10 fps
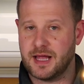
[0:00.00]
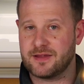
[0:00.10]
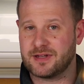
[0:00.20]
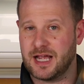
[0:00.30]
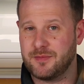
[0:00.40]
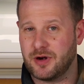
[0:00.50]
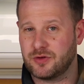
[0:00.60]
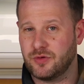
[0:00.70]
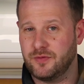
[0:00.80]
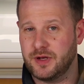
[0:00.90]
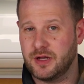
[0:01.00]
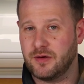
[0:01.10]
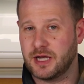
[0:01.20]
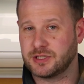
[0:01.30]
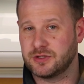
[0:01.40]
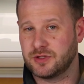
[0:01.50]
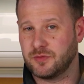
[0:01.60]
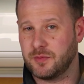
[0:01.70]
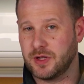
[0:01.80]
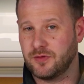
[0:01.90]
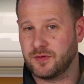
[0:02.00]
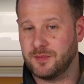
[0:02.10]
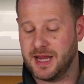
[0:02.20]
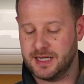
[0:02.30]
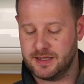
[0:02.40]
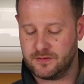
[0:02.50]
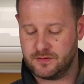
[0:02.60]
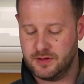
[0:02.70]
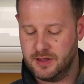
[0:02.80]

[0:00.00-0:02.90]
Last time in our tool video, I showed you the one we use for maintenance.